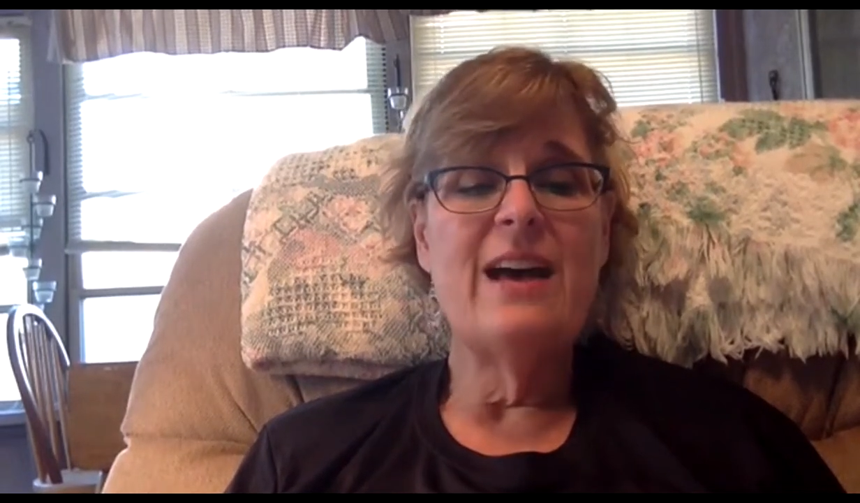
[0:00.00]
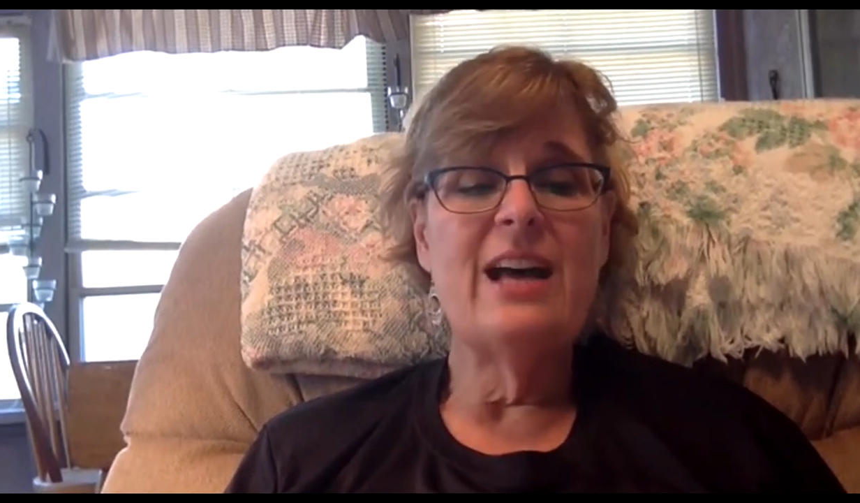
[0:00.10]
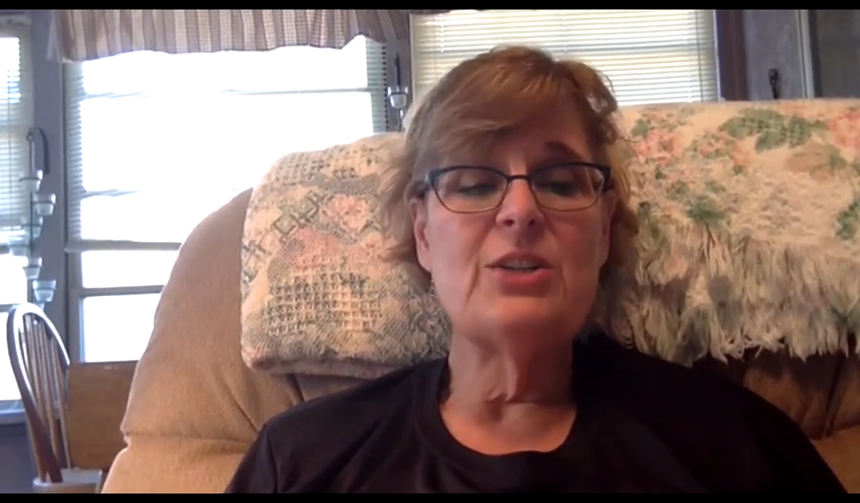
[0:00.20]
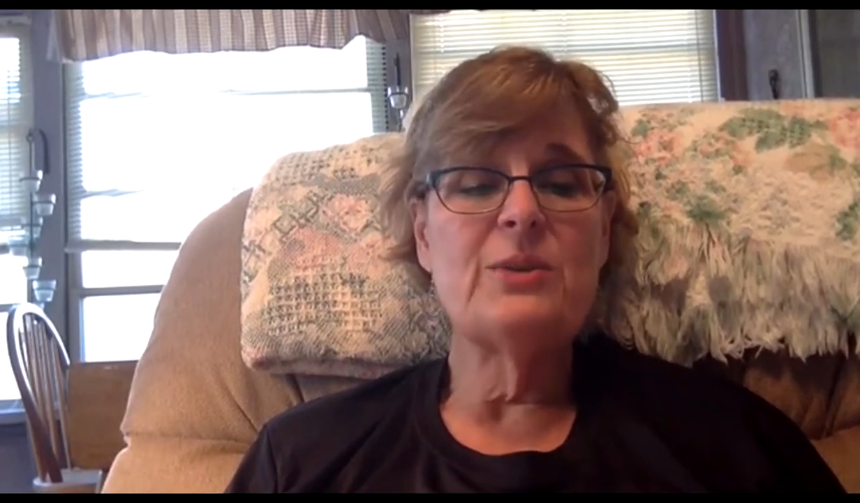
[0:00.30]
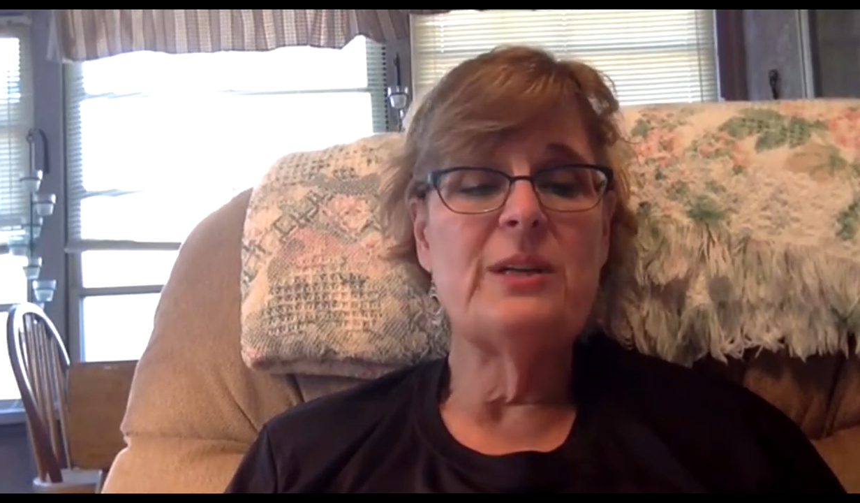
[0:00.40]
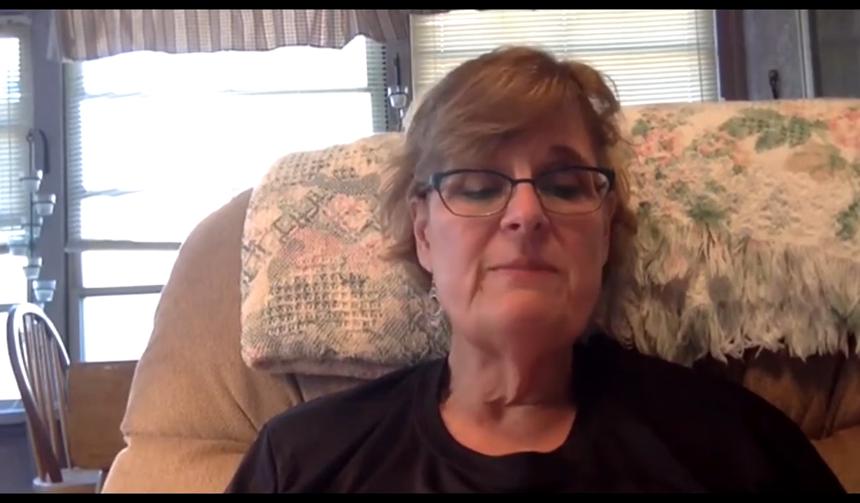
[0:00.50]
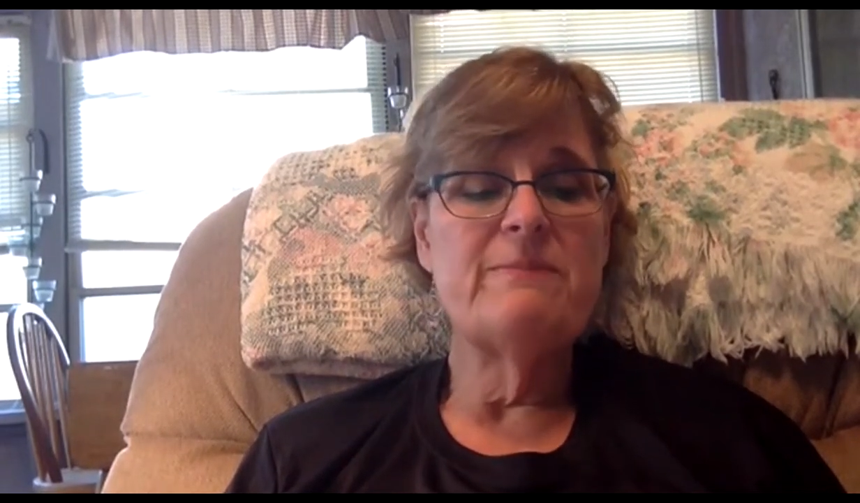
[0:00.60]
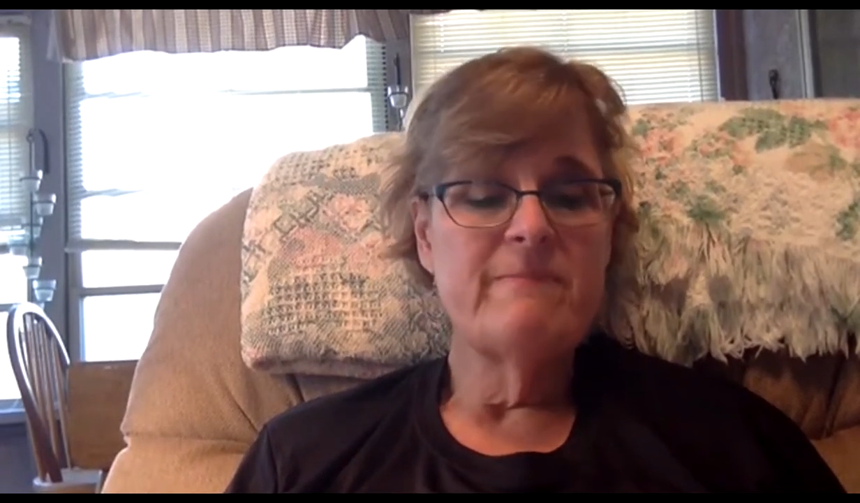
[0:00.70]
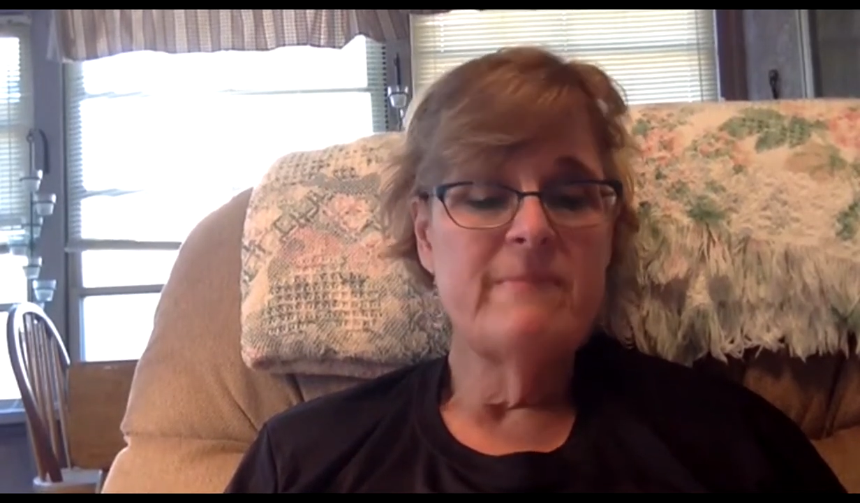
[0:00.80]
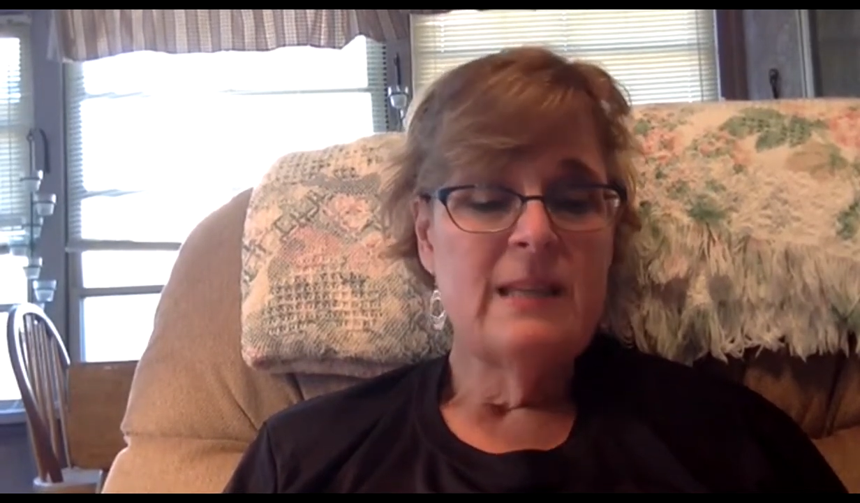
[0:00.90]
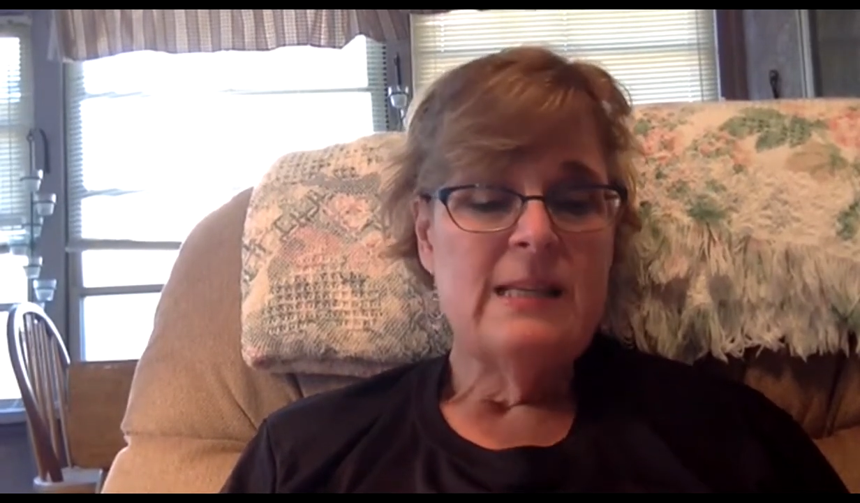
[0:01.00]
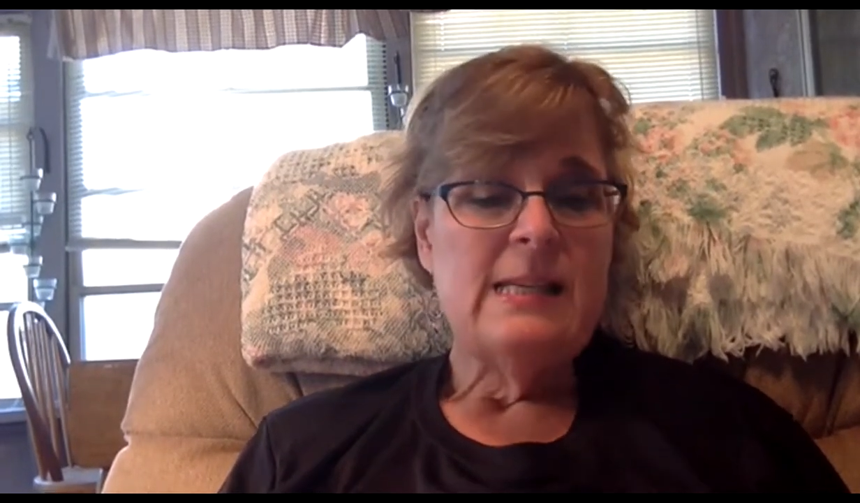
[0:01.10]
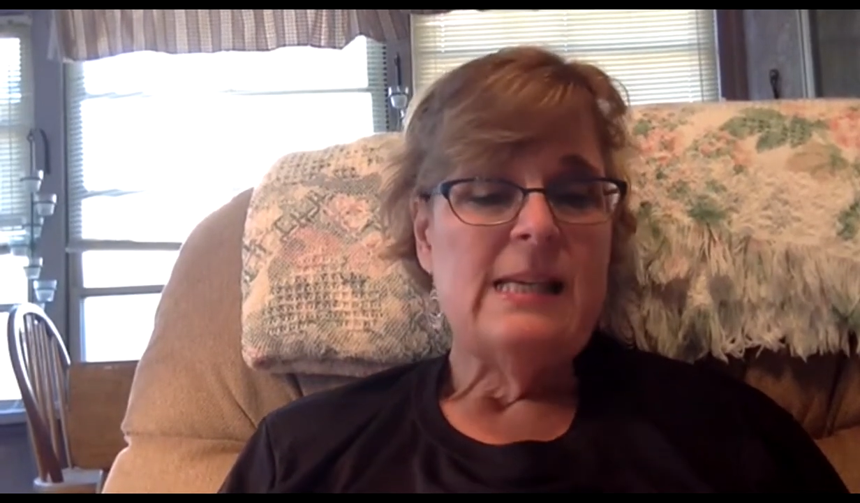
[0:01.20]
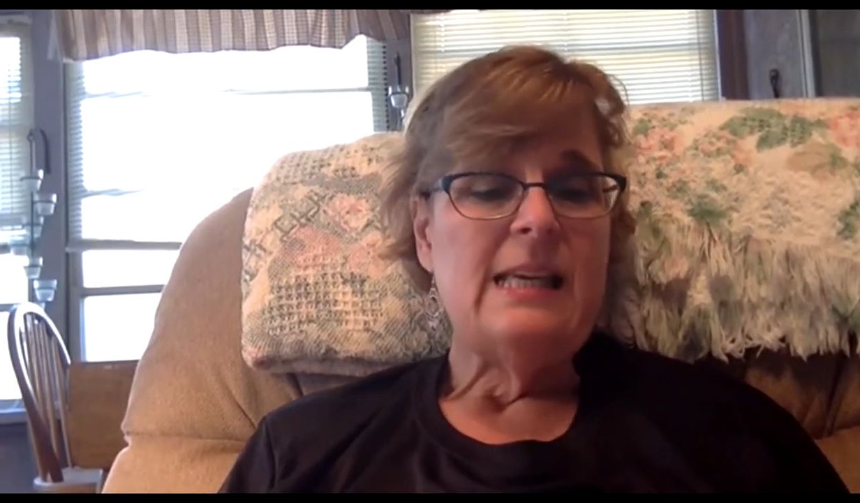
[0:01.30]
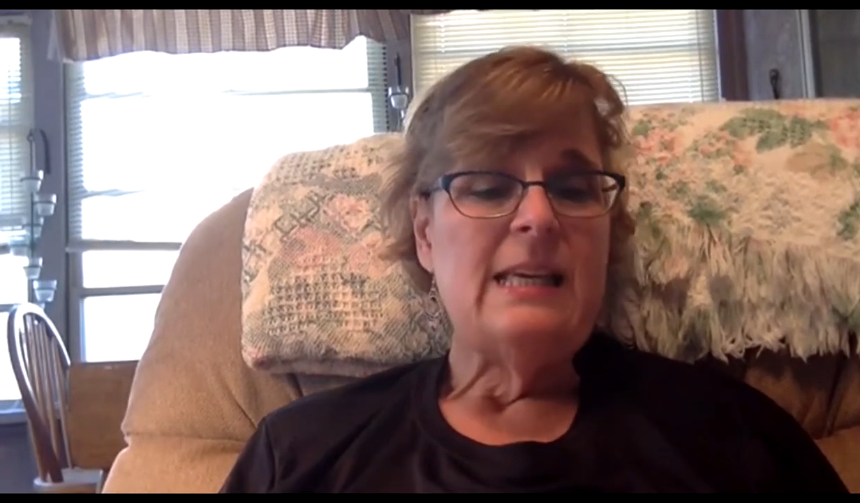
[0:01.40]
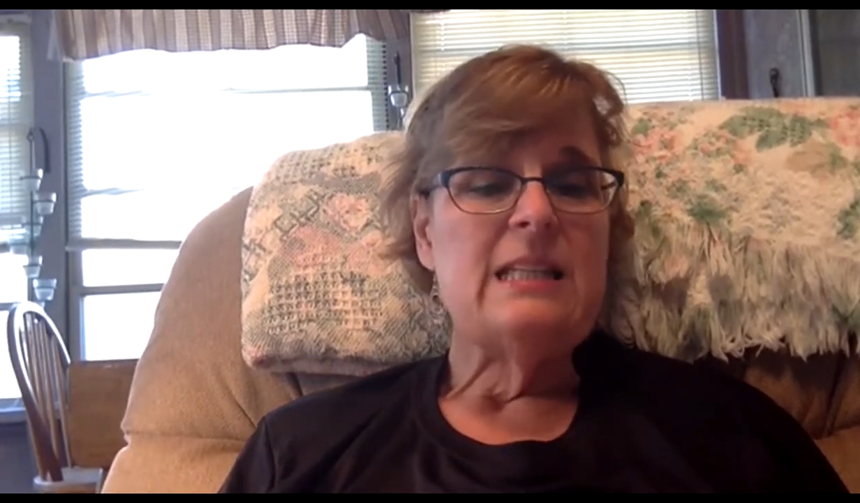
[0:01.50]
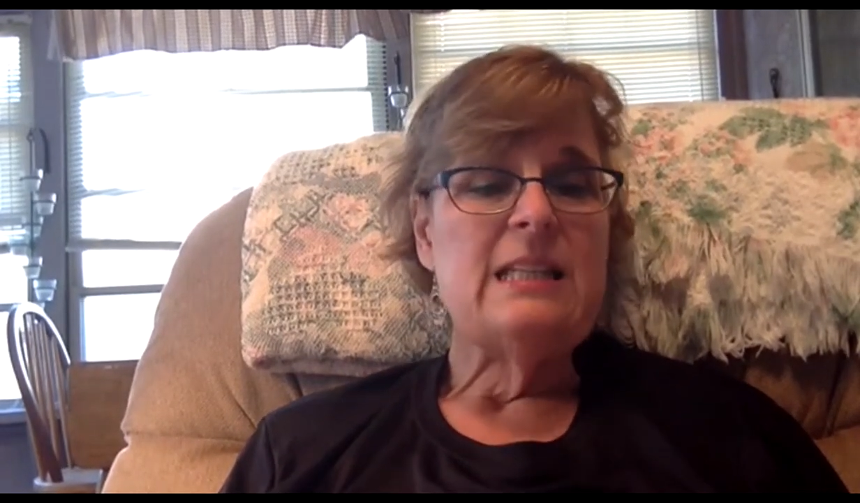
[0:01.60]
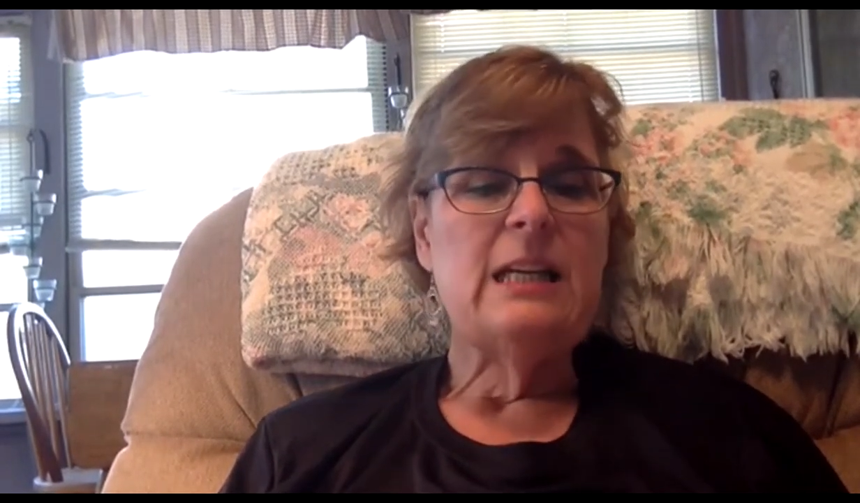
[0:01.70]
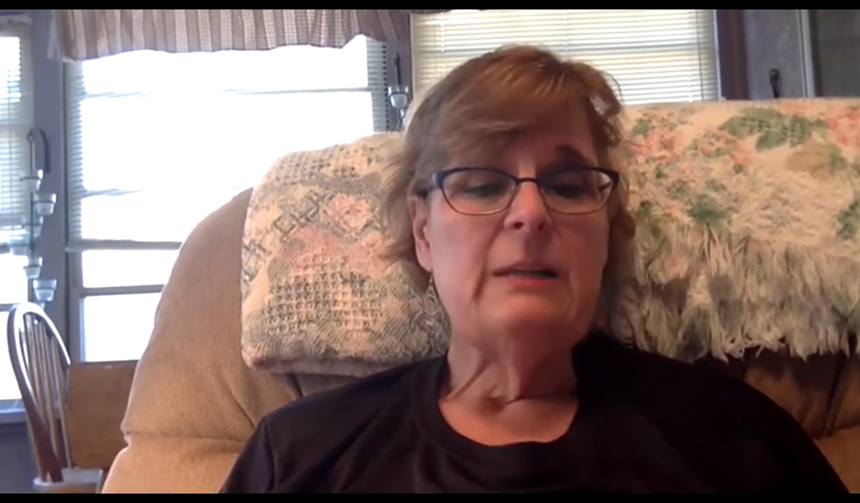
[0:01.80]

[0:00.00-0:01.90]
factory. And